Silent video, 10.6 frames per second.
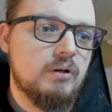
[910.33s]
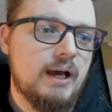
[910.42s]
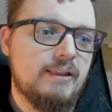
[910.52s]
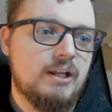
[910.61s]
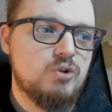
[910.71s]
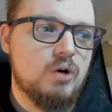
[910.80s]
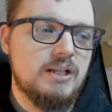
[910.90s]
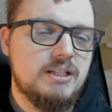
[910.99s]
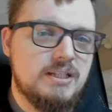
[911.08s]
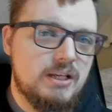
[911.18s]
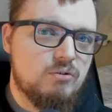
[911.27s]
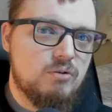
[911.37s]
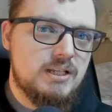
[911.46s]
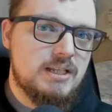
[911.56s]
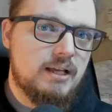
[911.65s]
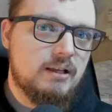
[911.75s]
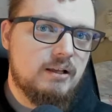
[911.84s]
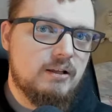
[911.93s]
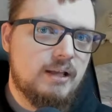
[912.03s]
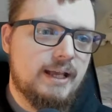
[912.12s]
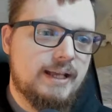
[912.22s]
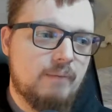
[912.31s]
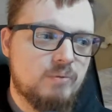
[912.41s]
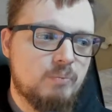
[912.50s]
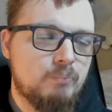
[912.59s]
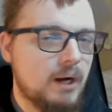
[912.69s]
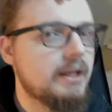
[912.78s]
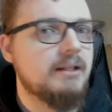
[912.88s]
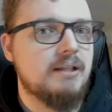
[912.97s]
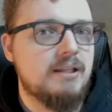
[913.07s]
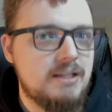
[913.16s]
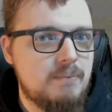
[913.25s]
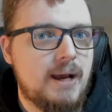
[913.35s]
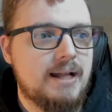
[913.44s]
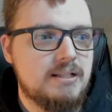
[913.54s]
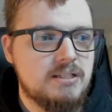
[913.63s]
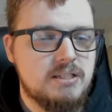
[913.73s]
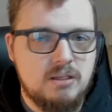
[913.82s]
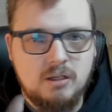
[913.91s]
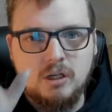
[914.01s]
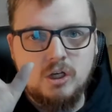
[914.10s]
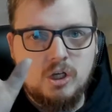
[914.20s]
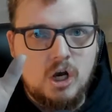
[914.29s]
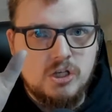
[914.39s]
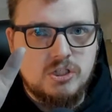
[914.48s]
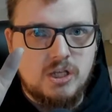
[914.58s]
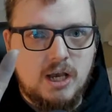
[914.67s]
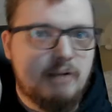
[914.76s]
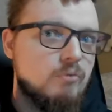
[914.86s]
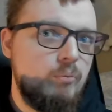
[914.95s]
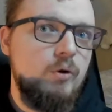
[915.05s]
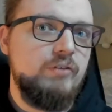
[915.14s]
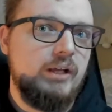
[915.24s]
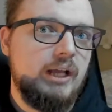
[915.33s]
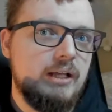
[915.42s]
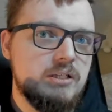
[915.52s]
and then tried to decrease it, it kept bugging the D-pad's cursor and removing it.